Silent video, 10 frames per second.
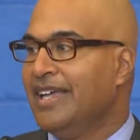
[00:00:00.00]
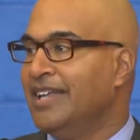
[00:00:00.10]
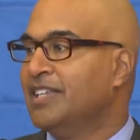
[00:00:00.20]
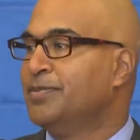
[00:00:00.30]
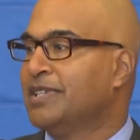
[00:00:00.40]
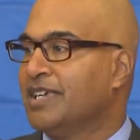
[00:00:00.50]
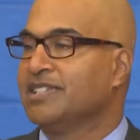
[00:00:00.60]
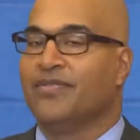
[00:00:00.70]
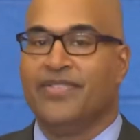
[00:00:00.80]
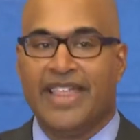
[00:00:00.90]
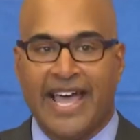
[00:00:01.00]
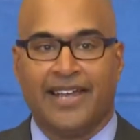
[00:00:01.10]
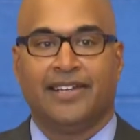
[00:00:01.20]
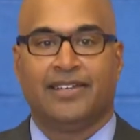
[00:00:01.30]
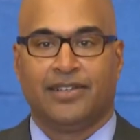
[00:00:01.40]
And it's because of
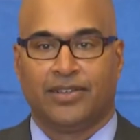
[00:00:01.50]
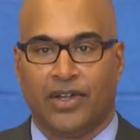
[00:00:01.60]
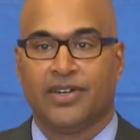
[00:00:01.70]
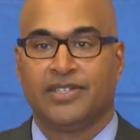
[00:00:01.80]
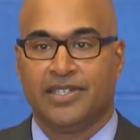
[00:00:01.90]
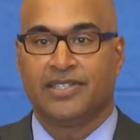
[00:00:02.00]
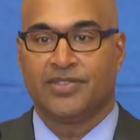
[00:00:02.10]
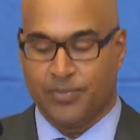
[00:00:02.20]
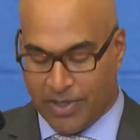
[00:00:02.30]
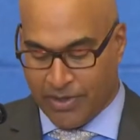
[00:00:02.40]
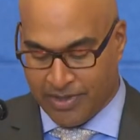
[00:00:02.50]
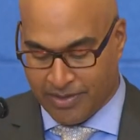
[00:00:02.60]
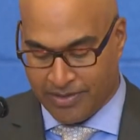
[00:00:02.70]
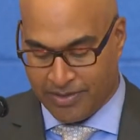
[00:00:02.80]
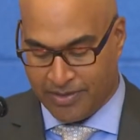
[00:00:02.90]
that largeness of spirit
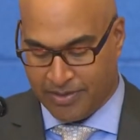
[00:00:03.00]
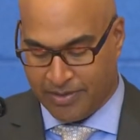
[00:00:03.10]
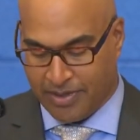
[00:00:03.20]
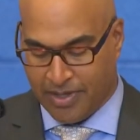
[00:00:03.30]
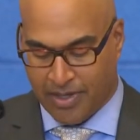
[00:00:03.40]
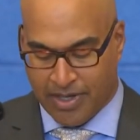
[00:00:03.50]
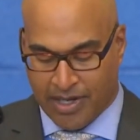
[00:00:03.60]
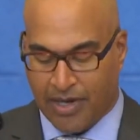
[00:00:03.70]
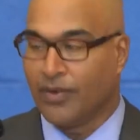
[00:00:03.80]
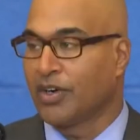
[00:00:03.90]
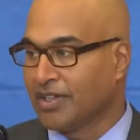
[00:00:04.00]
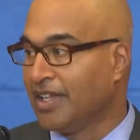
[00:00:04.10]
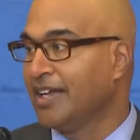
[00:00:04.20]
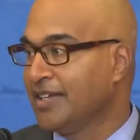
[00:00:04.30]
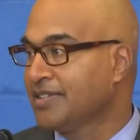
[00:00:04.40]
of our
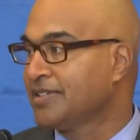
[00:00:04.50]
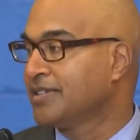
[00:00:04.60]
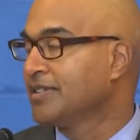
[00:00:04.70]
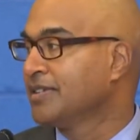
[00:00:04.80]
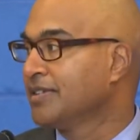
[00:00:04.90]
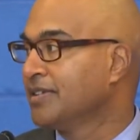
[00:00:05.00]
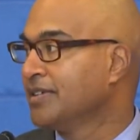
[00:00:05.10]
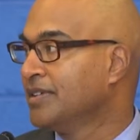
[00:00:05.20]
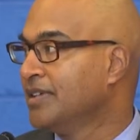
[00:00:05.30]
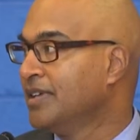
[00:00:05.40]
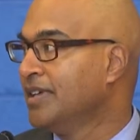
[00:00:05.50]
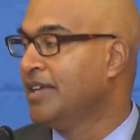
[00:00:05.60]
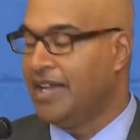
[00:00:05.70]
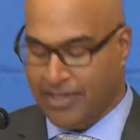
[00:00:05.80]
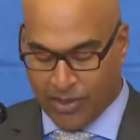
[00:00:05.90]
clients
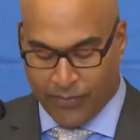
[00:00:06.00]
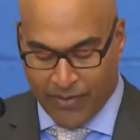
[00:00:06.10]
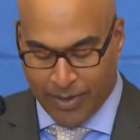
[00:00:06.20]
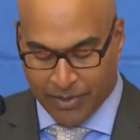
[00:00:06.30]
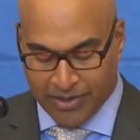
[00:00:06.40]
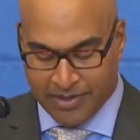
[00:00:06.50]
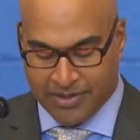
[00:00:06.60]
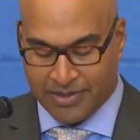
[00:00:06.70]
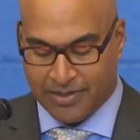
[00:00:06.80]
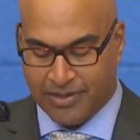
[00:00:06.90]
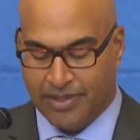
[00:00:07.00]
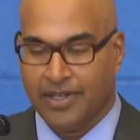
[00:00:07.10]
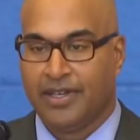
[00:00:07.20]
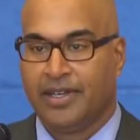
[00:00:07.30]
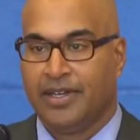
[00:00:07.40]
and their families
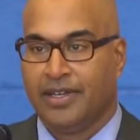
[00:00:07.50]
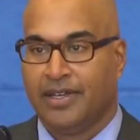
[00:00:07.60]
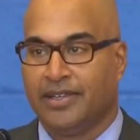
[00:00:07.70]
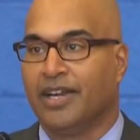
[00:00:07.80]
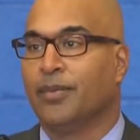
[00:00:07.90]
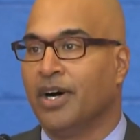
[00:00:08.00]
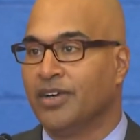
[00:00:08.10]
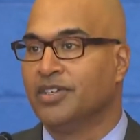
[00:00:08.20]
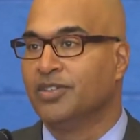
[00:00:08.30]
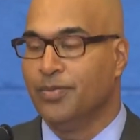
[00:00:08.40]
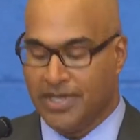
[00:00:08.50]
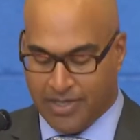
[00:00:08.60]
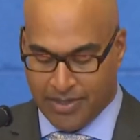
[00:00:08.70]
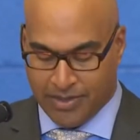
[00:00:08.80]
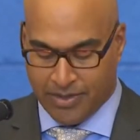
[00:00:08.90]
that I'm honored to
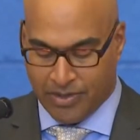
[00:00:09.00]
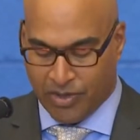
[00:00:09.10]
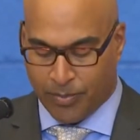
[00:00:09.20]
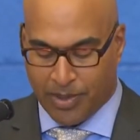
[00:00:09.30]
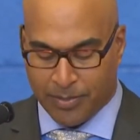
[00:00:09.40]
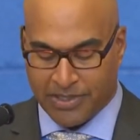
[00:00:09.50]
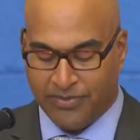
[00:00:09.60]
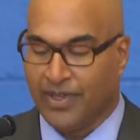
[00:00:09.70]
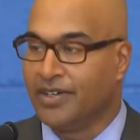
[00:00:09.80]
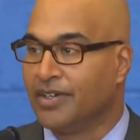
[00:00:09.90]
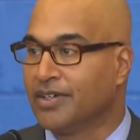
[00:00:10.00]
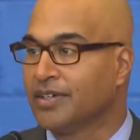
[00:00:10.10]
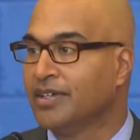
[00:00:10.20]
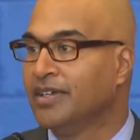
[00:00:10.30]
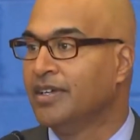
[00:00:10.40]
be your public defender
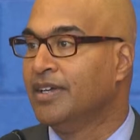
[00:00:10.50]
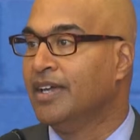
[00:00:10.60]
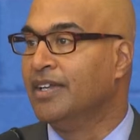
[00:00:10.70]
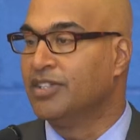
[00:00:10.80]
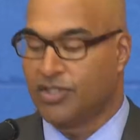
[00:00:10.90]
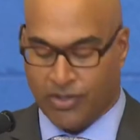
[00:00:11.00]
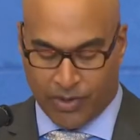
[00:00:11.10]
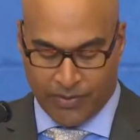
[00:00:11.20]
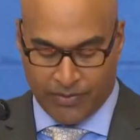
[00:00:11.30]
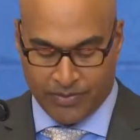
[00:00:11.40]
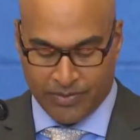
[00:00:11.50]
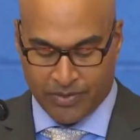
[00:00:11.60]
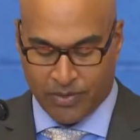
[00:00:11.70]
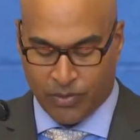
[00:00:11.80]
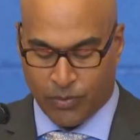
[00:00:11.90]
and to serve
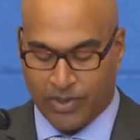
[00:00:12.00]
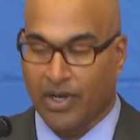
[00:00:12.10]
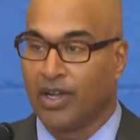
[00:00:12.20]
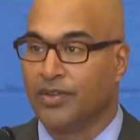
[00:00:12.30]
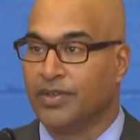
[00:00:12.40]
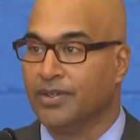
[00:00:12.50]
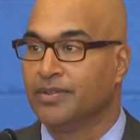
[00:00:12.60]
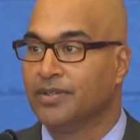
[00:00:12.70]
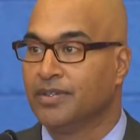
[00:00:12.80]
with all of you.